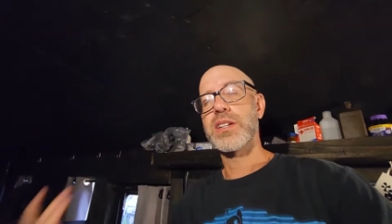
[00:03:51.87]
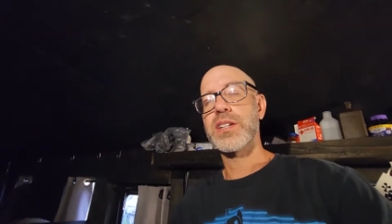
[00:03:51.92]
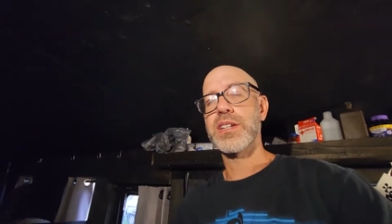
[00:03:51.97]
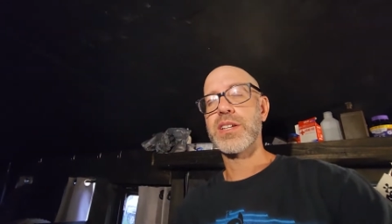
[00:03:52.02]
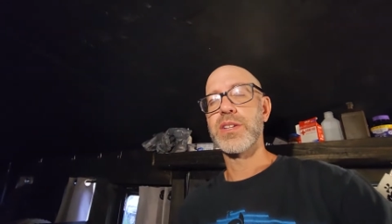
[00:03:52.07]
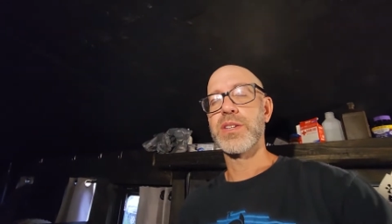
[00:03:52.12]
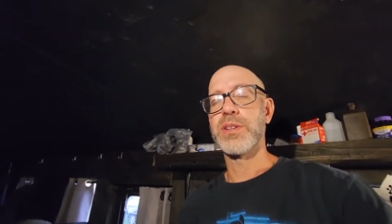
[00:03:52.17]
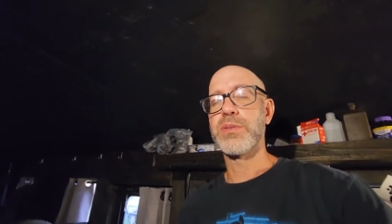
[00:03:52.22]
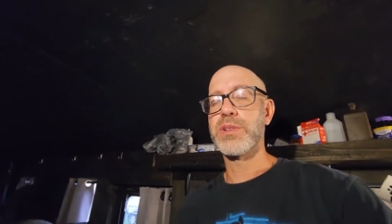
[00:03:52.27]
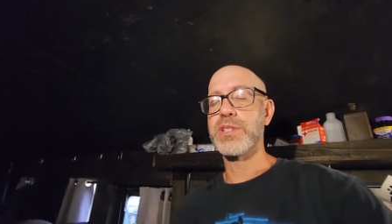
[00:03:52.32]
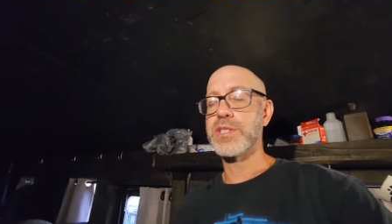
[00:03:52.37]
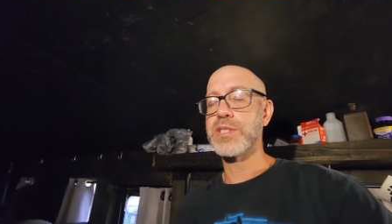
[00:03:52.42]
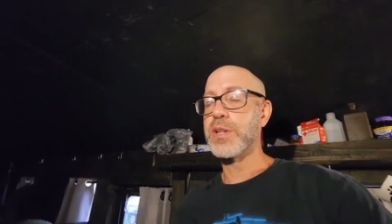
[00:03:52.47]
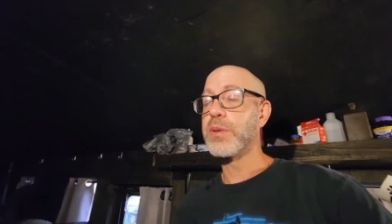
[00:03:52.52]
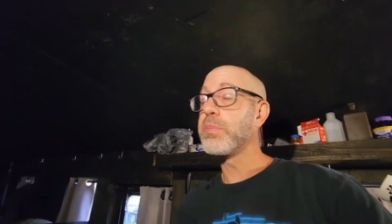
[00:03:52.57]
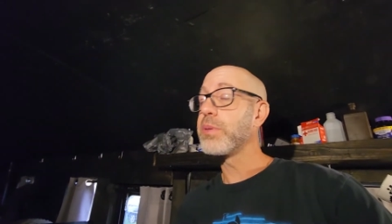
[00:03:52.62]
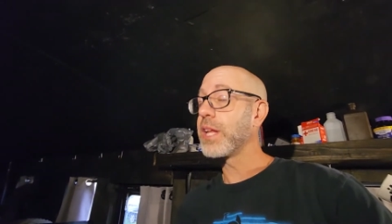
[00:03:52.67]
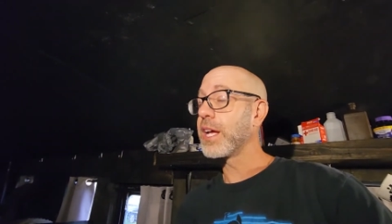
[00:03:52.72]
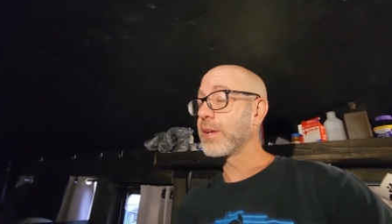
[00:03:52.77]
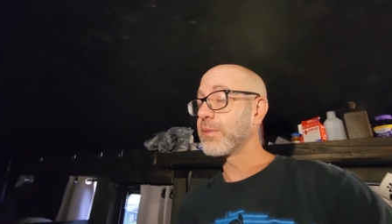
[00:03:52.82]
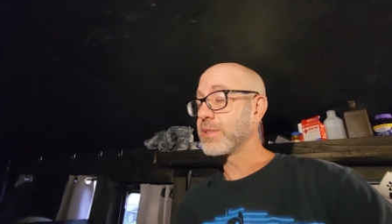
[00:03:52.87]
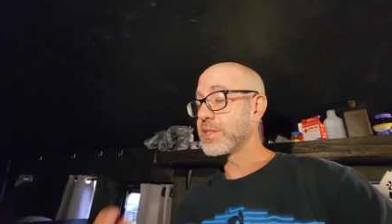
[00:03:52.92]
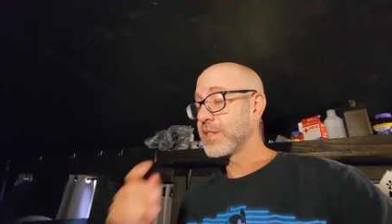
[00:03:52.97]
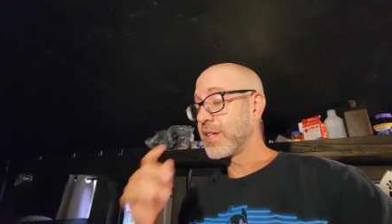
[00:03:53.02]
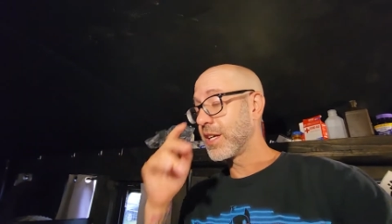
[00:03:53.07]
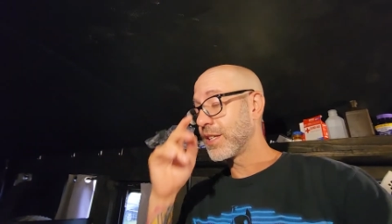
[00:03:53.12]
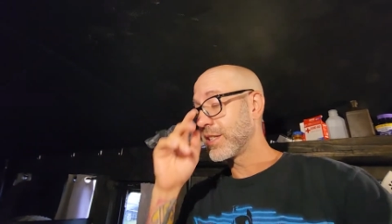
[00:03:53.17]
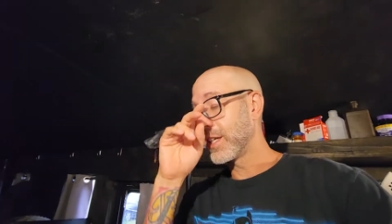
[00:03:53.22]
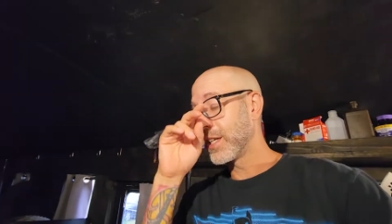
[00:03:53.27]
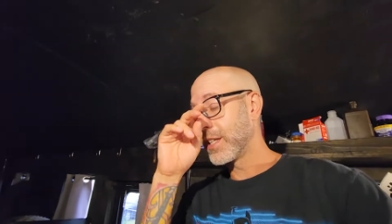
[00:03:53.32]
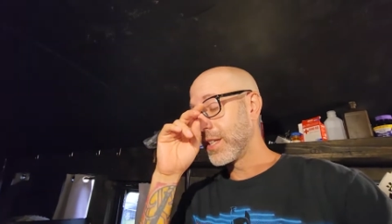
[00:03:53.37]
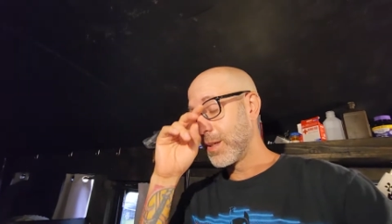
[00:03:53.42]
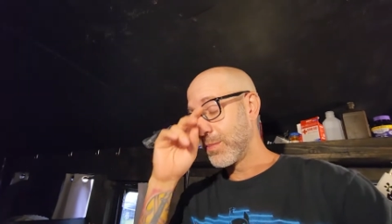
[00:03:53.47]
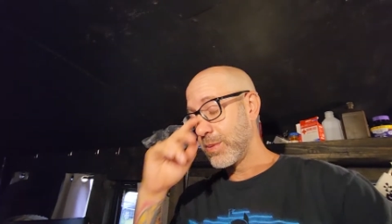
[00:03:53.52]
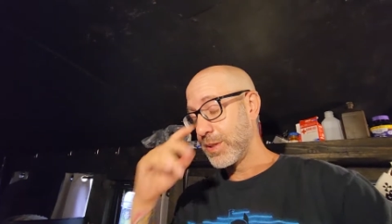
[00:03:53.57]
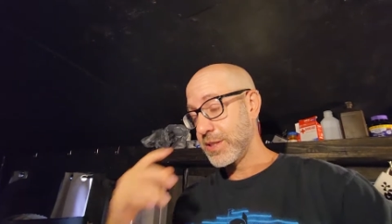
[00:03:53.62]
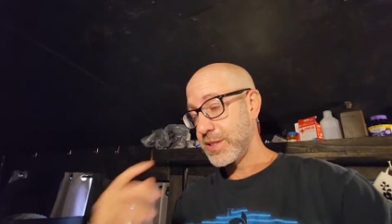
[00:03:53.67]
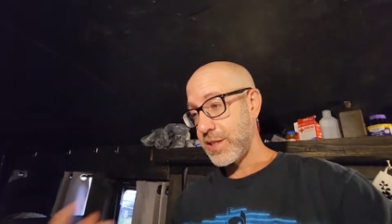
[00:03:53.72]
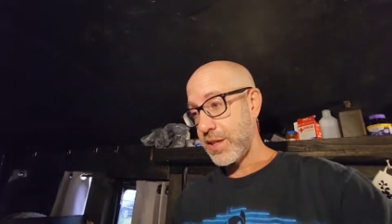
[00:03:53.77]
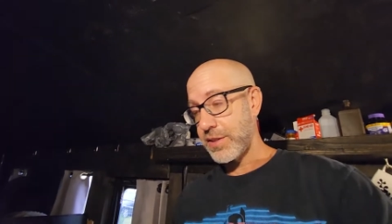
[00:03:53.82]
The original plan was not to end up in
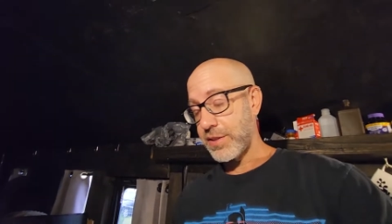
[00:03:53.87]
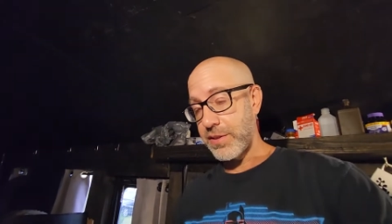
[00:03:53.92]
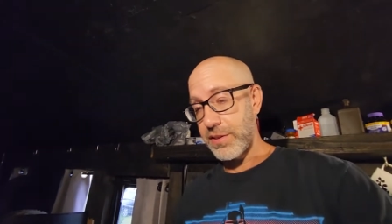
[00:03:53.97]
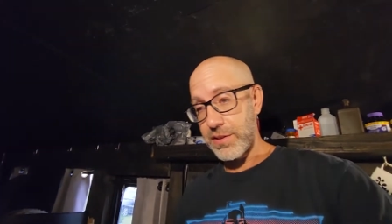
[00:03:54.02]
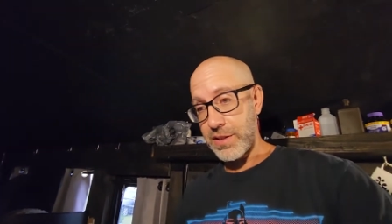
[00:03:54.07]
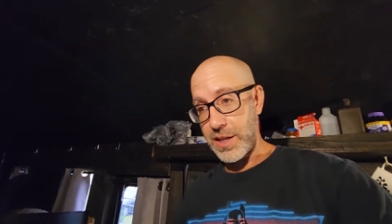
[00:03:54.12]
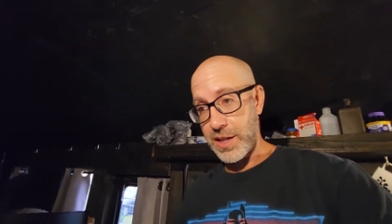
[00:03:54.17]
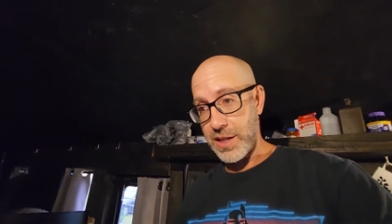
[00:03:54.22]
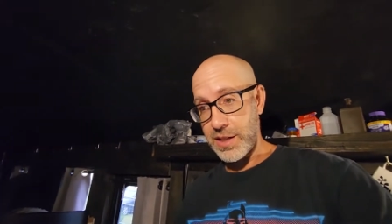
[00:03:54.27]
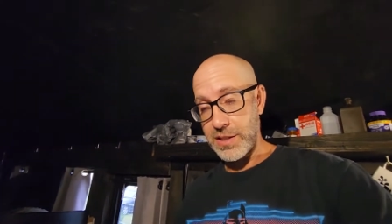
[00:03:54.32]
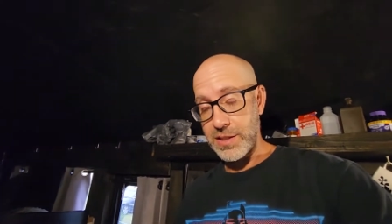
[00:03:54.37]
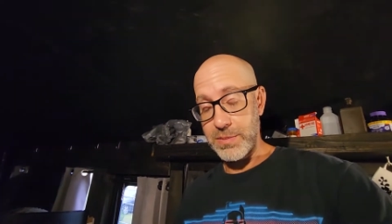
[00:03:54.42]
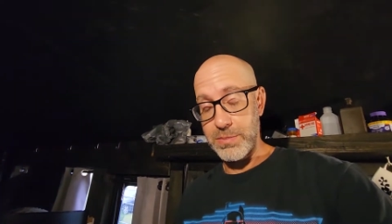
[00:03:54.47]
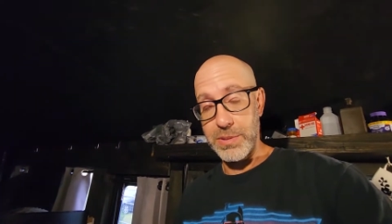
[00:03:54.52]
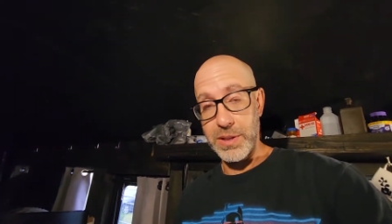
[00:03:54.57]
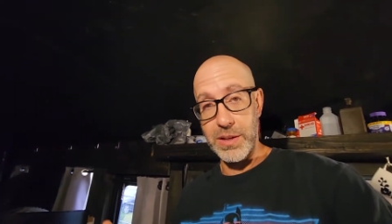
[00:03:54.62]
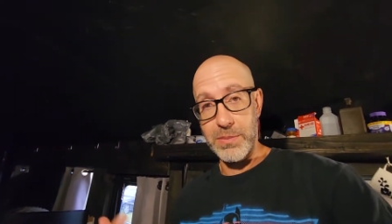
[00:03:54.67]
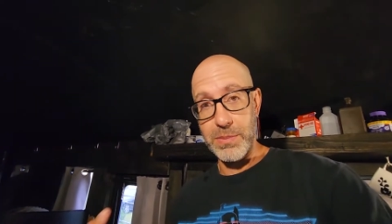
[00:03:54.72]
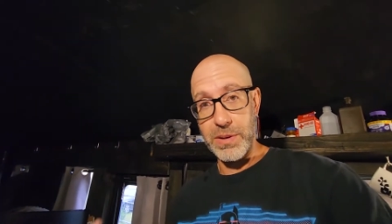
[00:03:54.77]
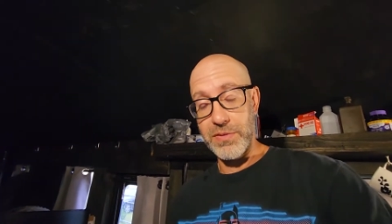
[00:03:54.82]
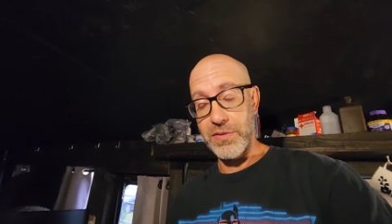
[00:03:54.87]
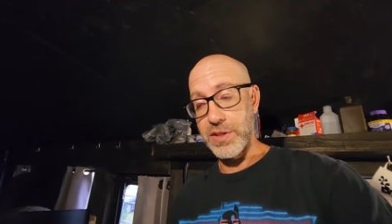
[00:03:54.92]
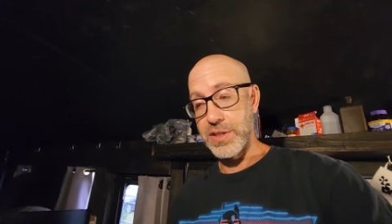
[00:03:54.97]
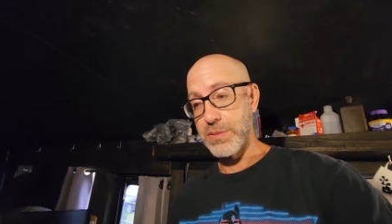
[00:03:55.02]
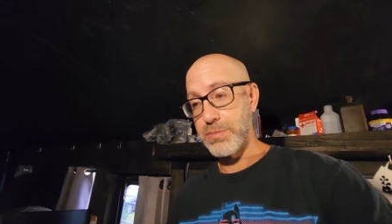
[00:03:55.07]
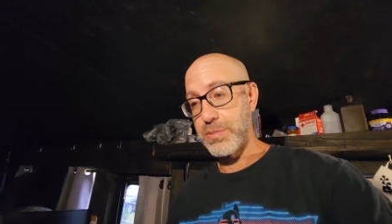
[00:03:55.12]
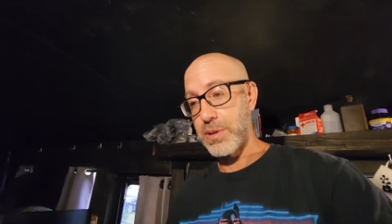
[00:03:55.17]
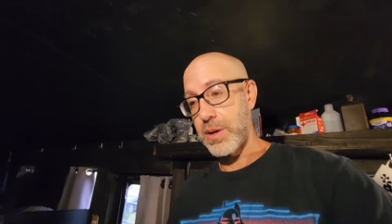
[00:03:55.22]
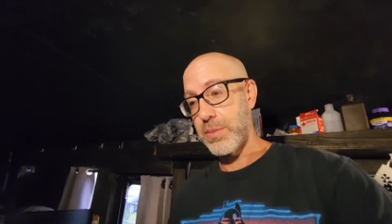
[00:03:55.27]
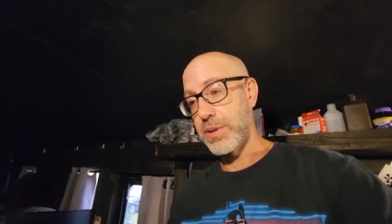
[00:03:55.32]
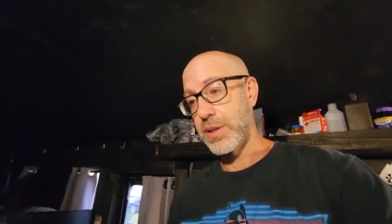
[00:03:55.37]
South Carolina to be on my friend's property.